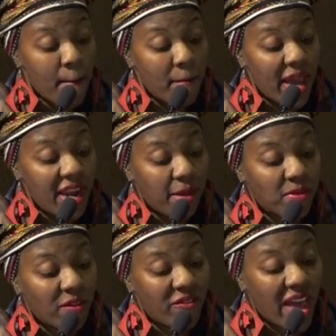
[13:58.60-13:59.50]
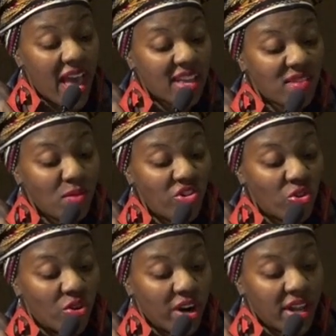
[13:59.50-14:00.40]
made up the vast
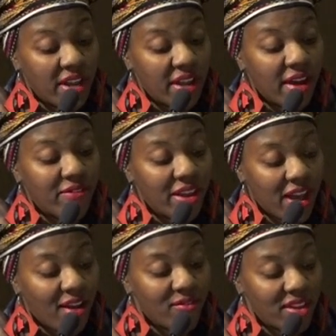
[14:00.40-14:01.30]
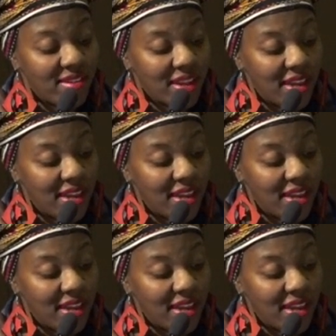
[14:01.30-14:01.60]
majority of the convicts'